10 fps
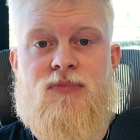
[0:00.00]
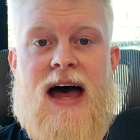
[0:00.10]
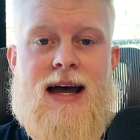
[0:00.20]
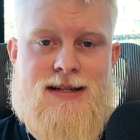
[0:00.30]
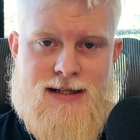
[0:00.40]

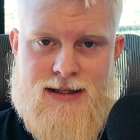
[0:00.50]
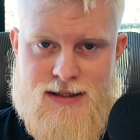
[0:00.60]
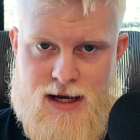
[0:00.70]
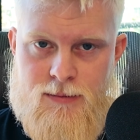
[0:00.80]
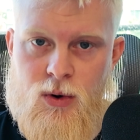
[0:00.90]
that is an
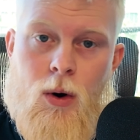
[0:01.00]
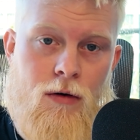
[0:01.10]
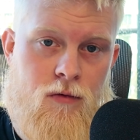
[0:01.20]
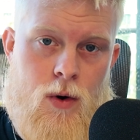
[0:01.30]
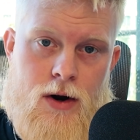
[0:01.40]
example
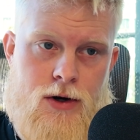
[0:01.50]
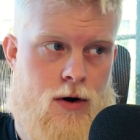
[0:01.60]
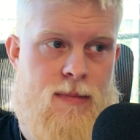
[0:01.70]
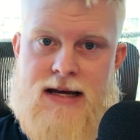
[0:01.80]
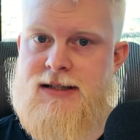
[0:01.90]
of where
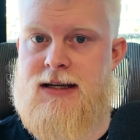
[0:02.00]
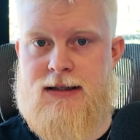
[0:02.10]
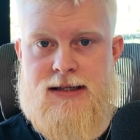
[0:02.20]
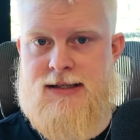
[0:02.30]
you're basically